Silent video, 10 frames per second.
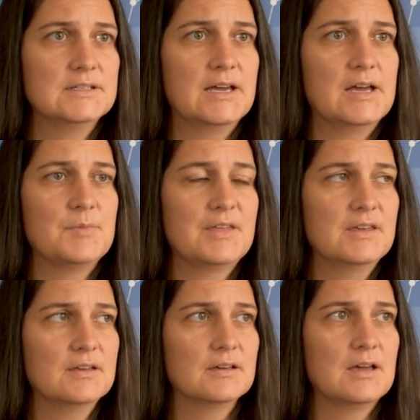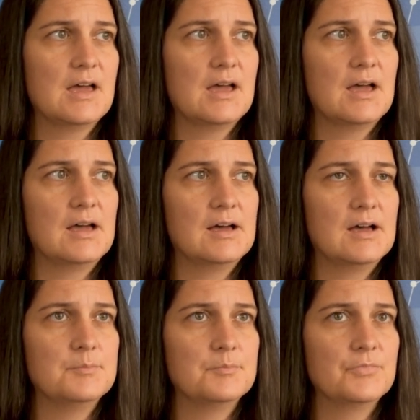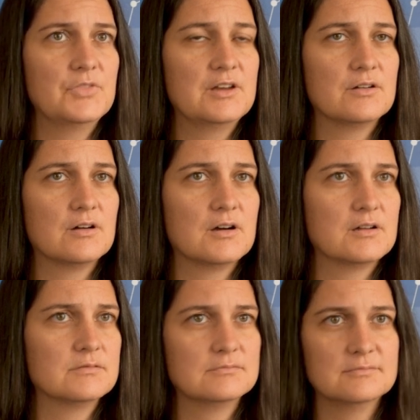Um, I think um, there are